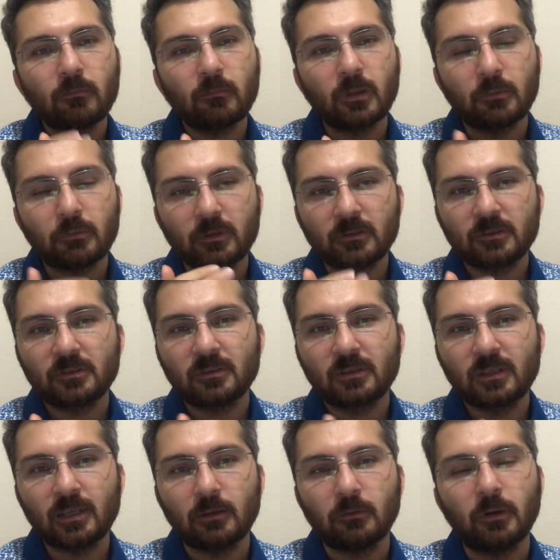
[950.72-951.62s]
We will
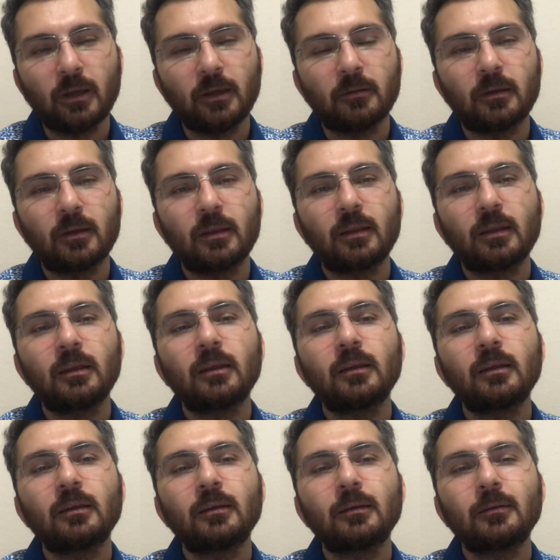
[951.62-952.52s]
give
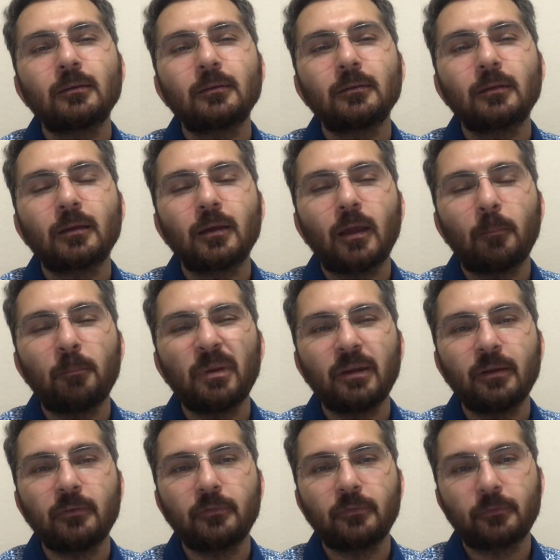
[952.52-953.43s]
a
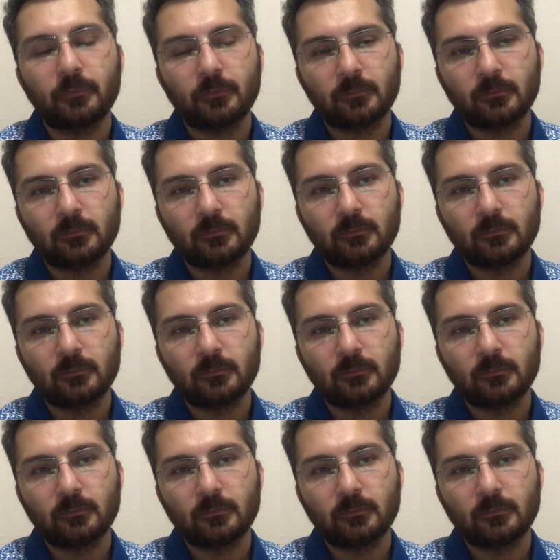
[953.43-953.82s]
brief